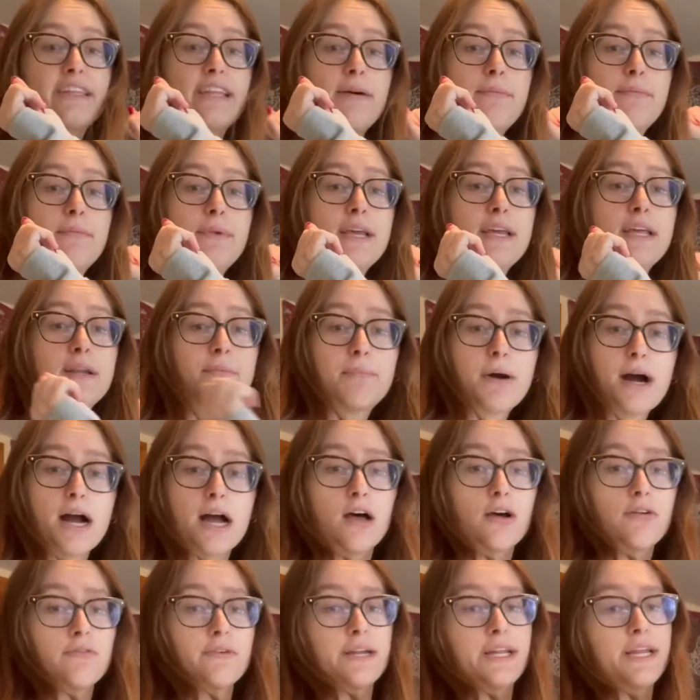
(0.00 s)
them in a
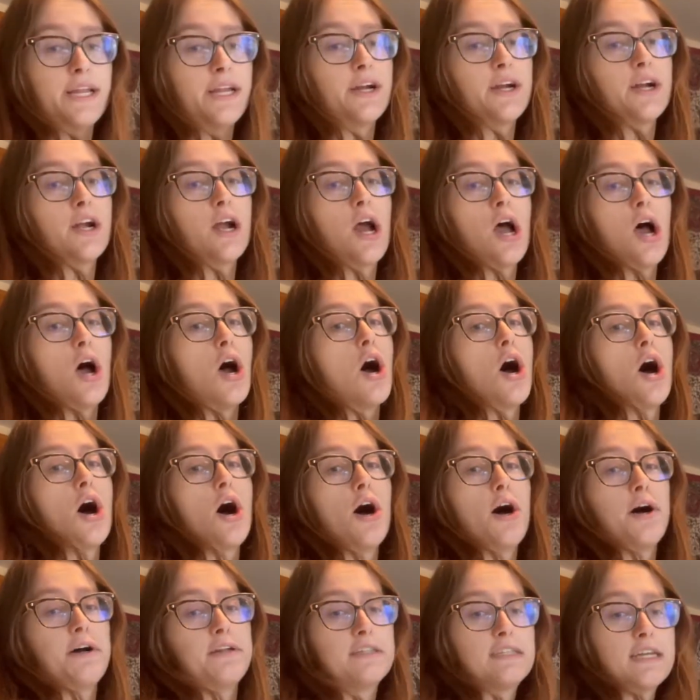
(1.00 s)
pile right here
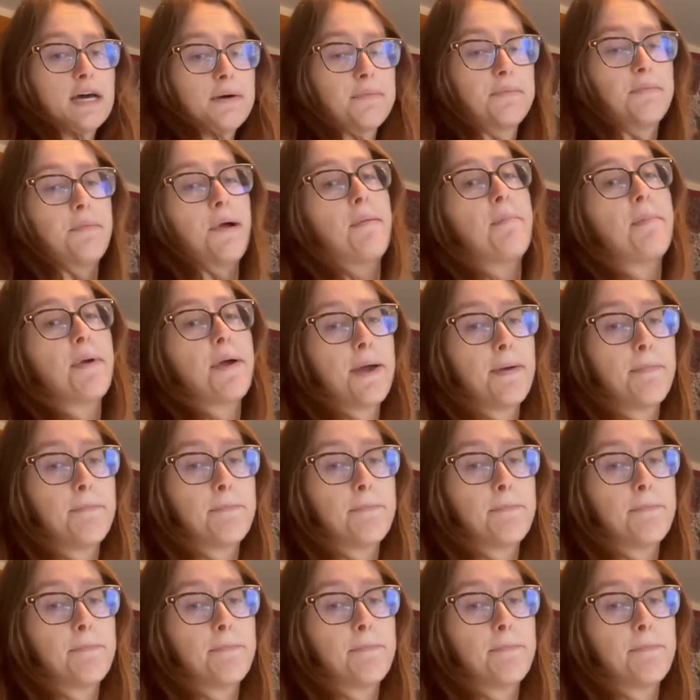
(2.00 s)
on top of my bed.